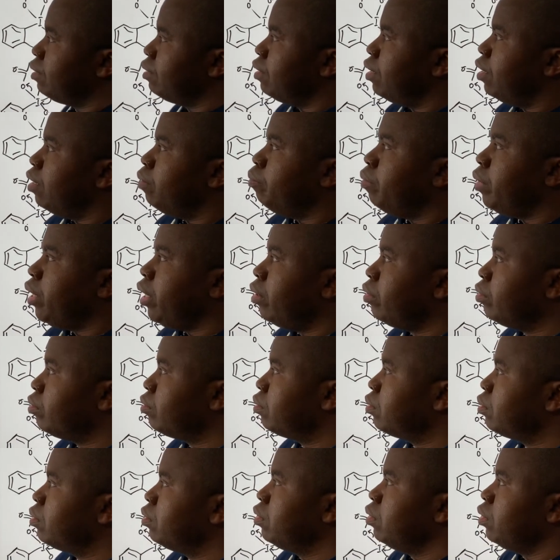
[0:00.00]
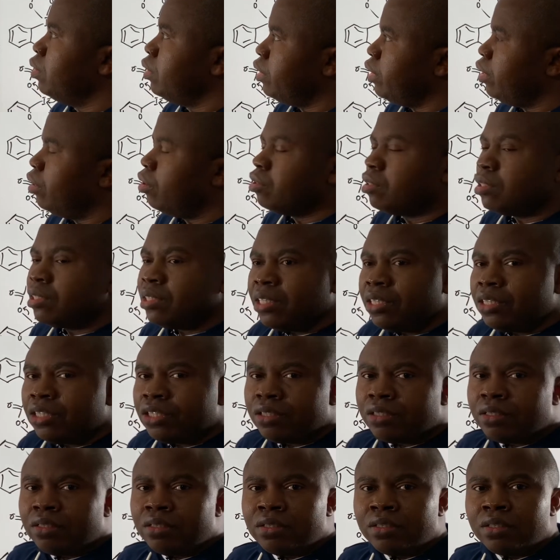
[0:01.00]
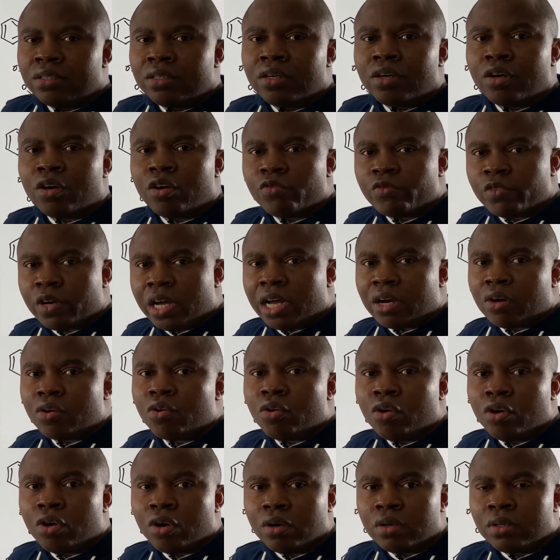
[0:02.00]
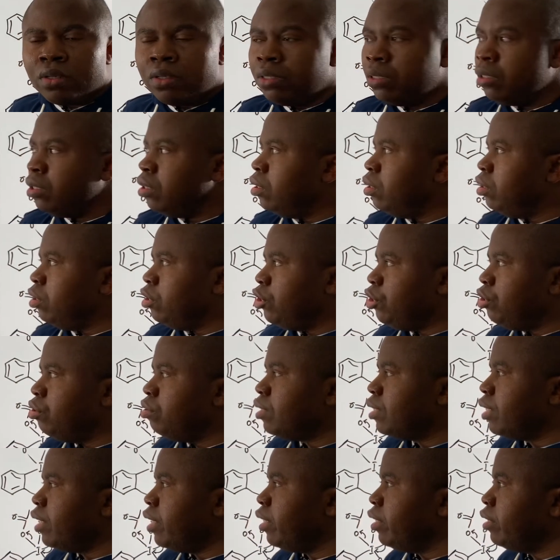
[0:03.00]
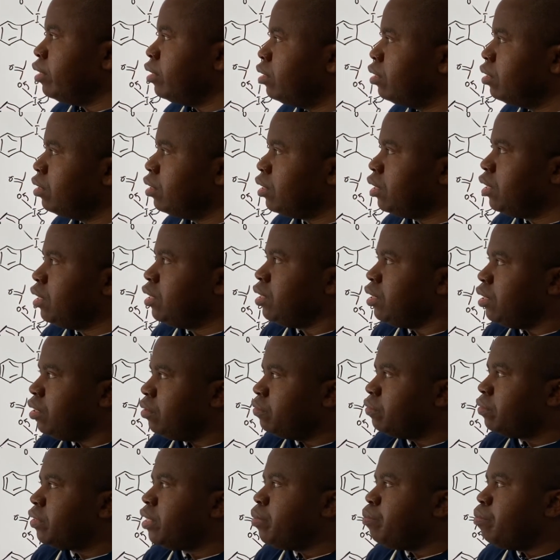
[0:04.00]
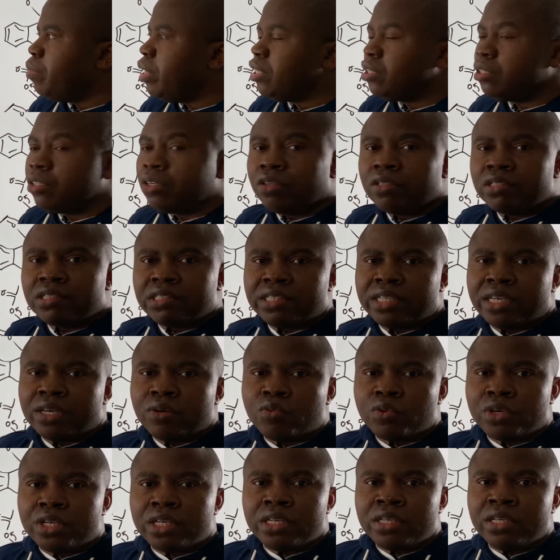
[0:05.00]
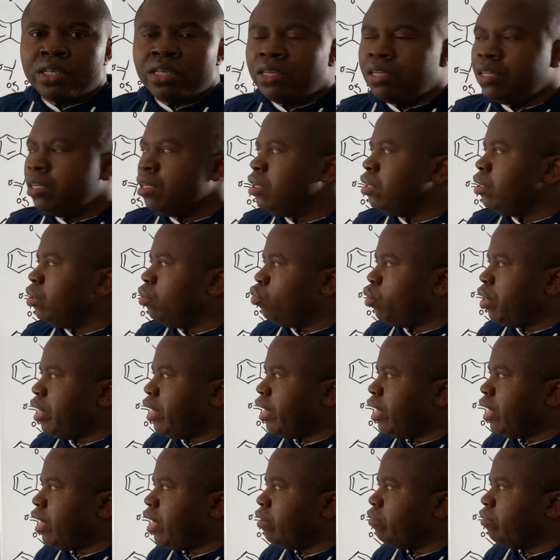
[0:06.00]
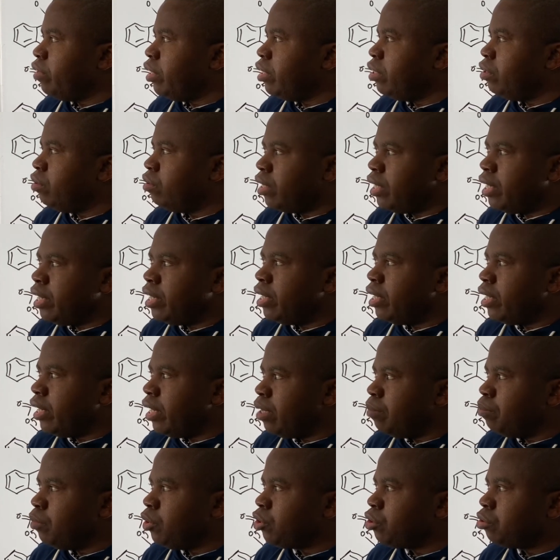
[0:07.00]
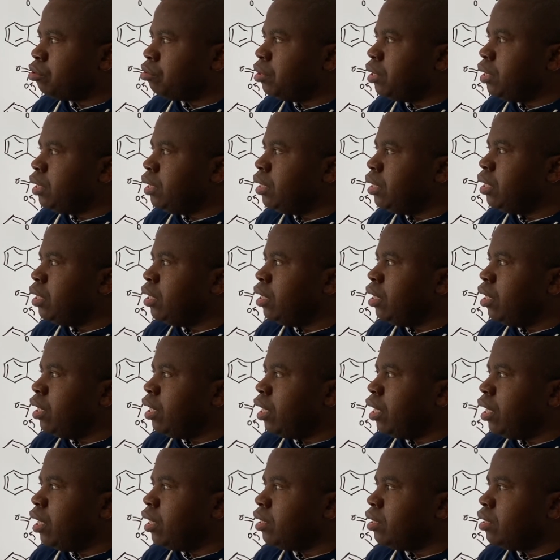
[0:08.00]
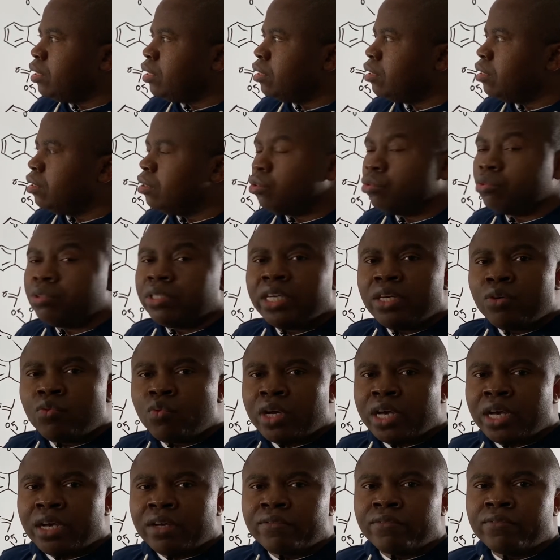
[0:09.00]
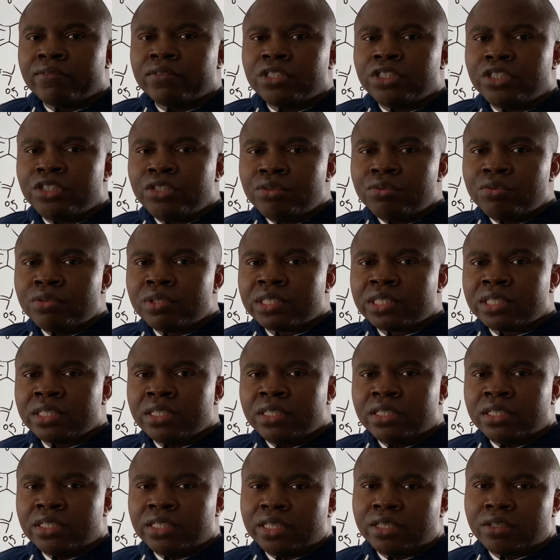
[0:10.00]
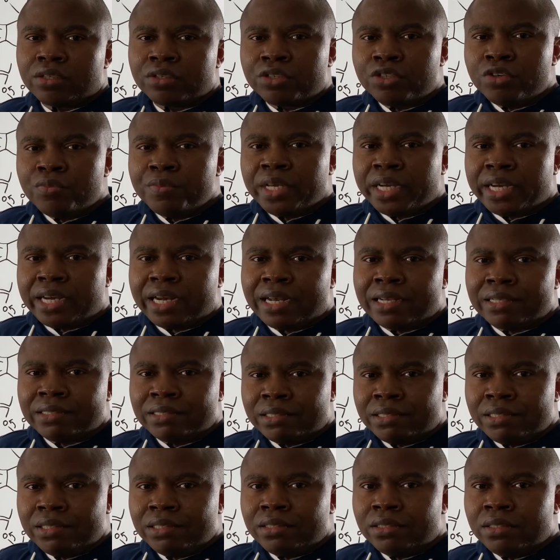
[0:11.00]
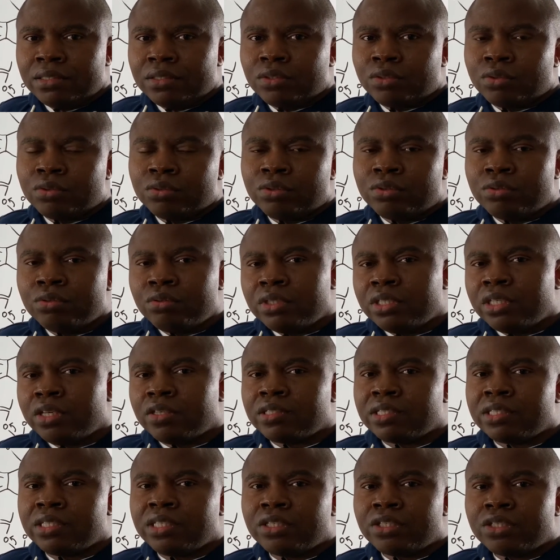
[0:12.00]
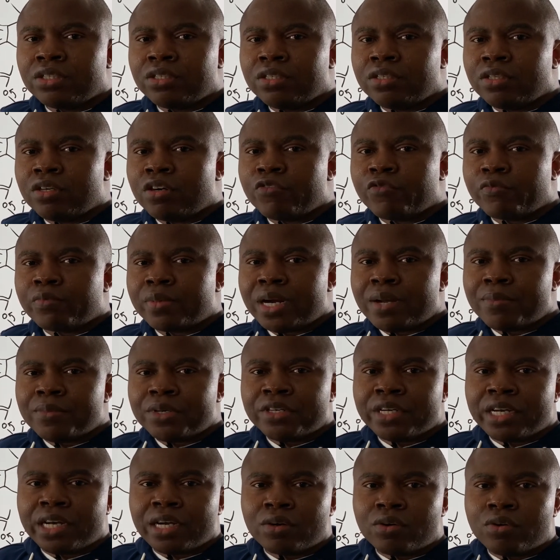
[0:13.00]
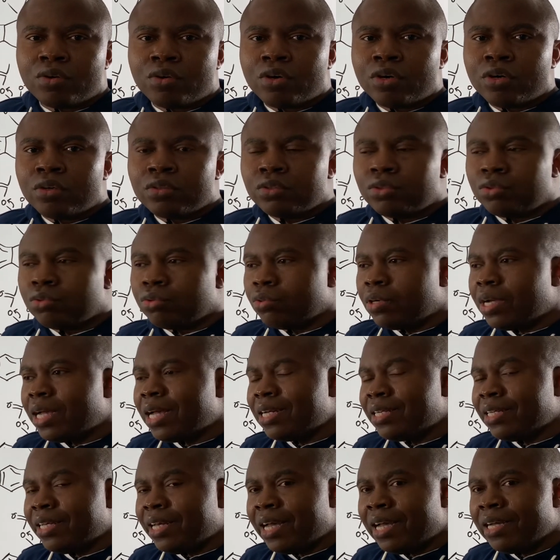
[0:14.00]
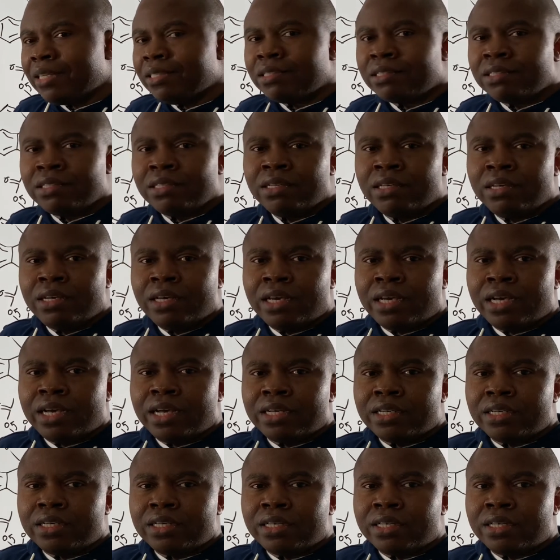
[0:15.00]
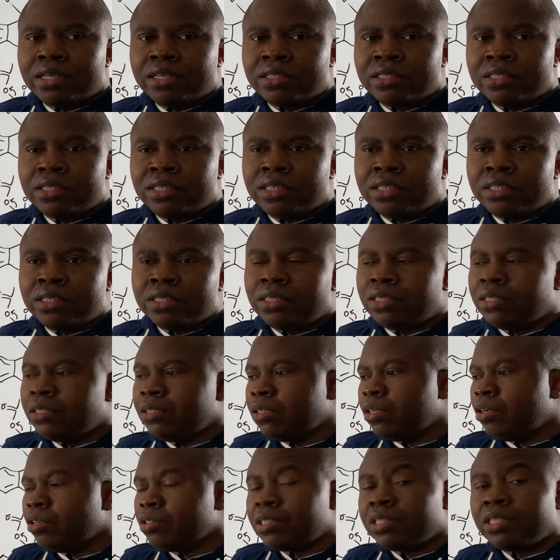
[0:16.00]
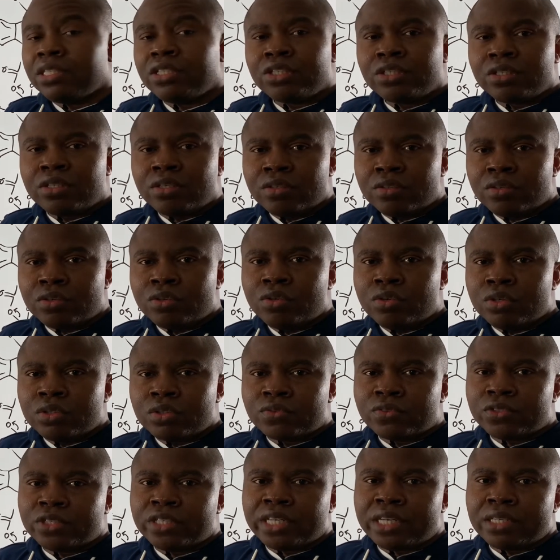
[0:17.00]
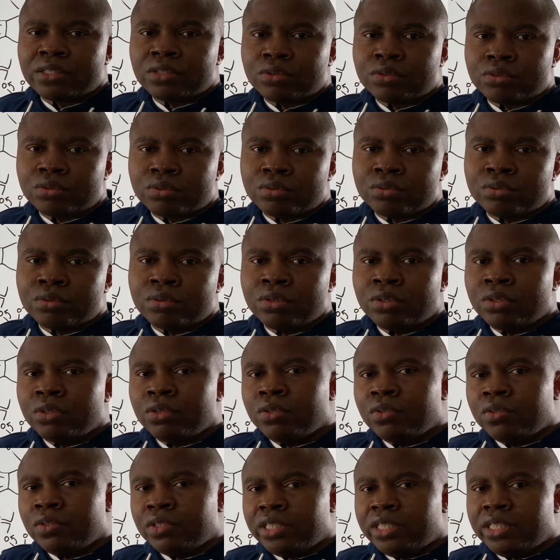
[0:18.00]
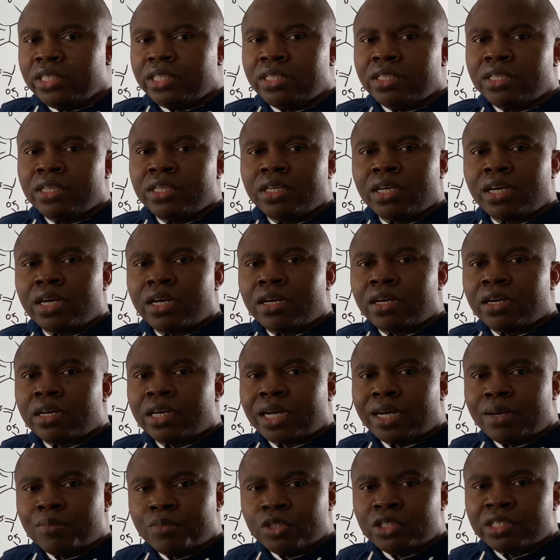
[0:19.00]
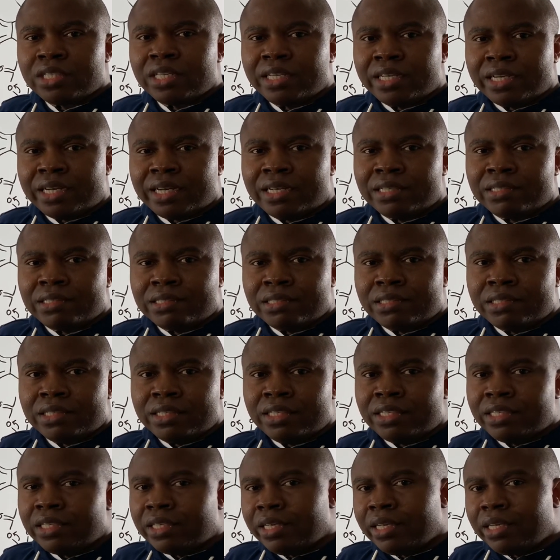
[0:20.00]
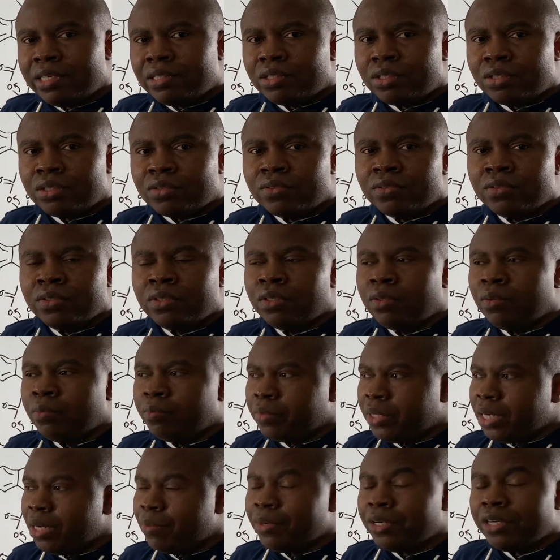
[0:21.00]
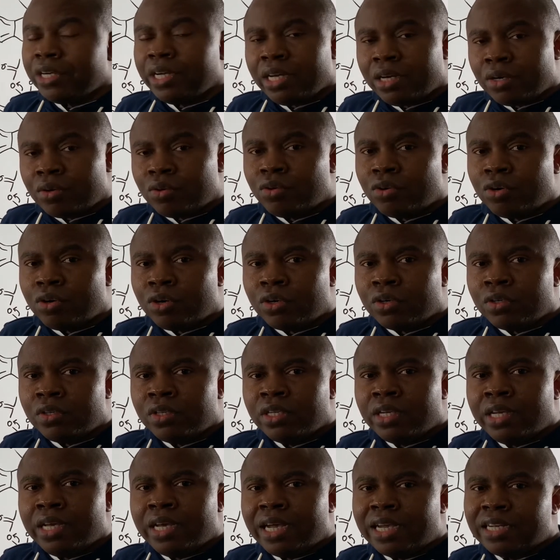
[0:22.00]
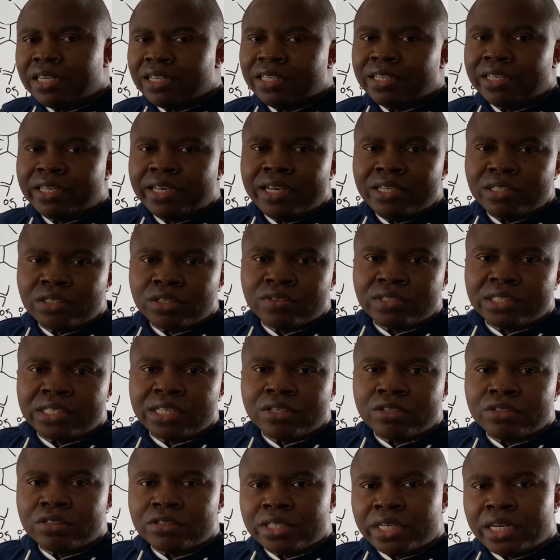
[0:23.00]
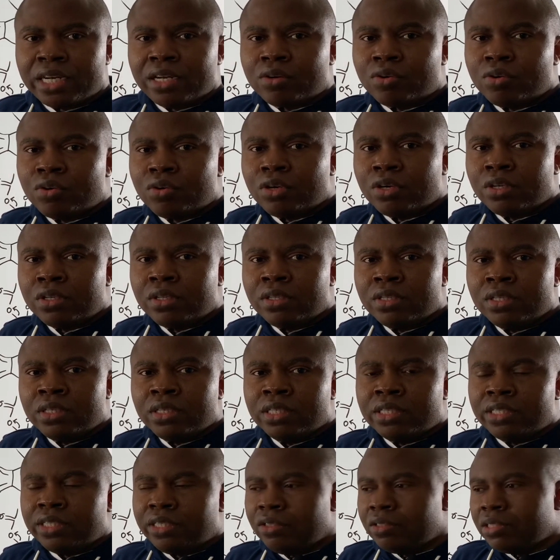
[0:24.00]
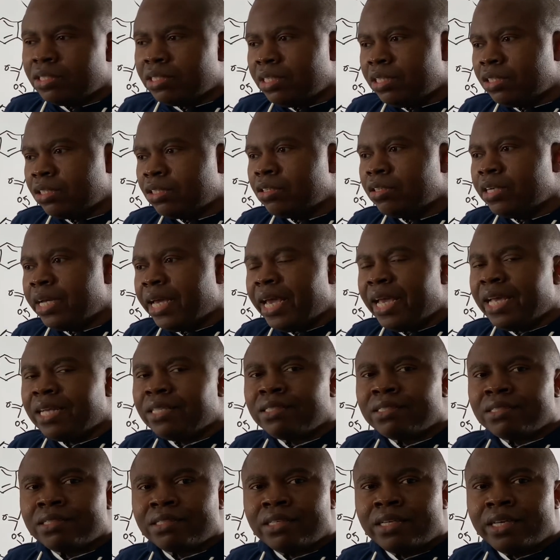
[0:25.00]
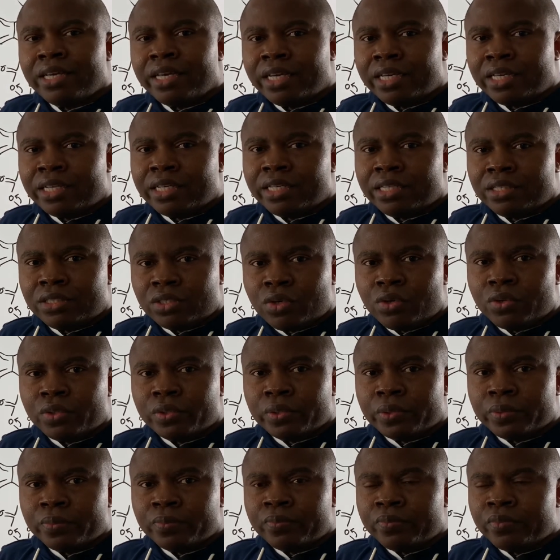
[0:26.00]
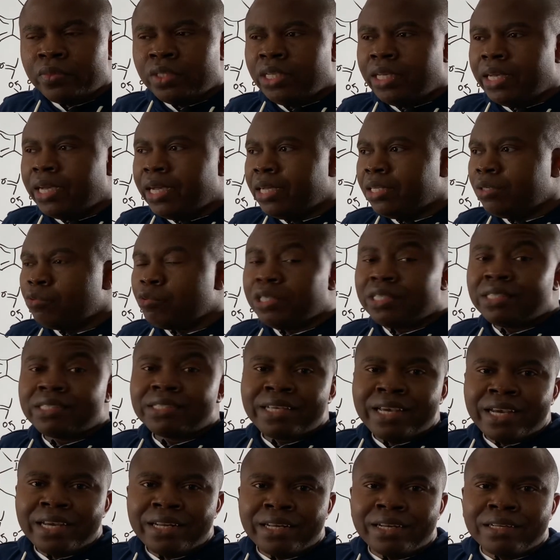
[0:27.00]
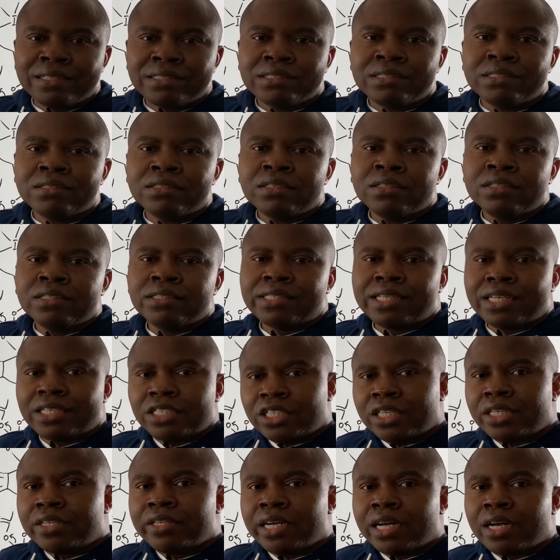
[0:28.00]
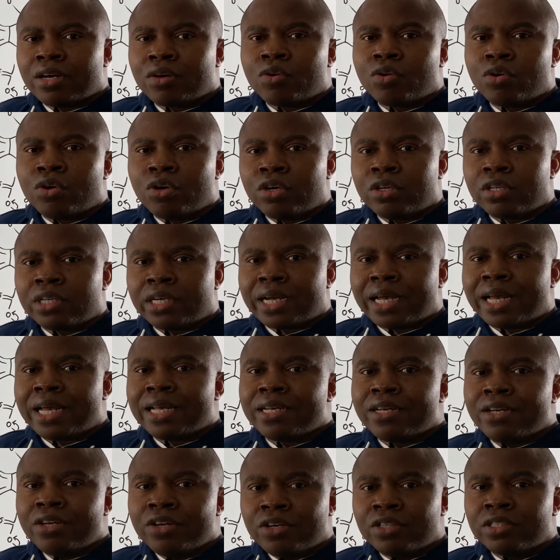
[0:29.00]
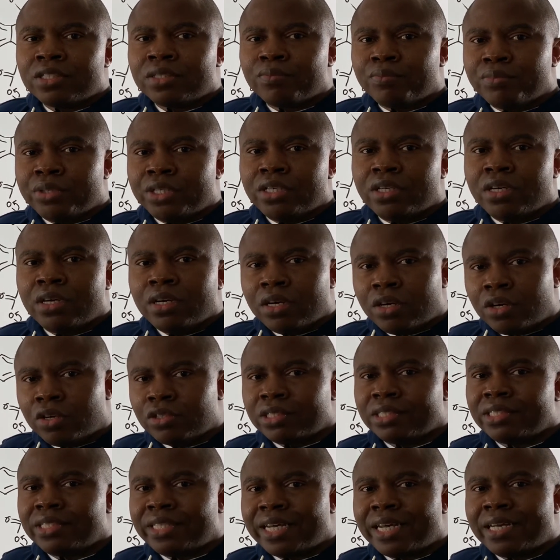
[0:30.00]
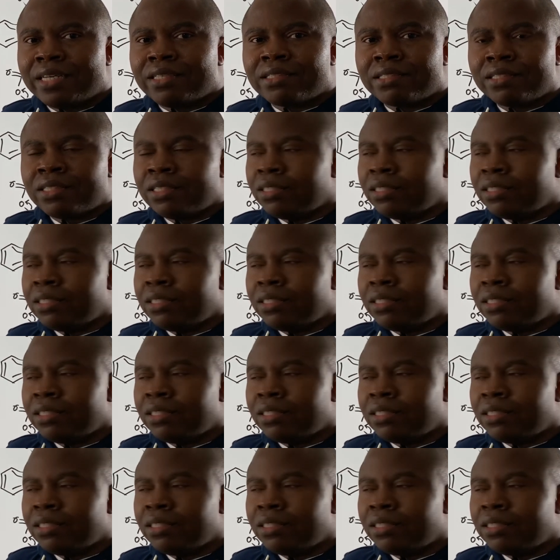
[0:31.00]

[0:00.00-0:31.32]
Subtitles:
about the oxidation of alcohol using the different methods that we have in organic chemistry. And today we have used the chromic acid to do the oxidation of primary alcohol to aldehydes, and the oxidation goes further to the carboxylic acid in the case of primary alcohol, and in the case of secondary alcohol, the oxidation ends in ketone. And we say that tertiary alcohol cannot be oxidized.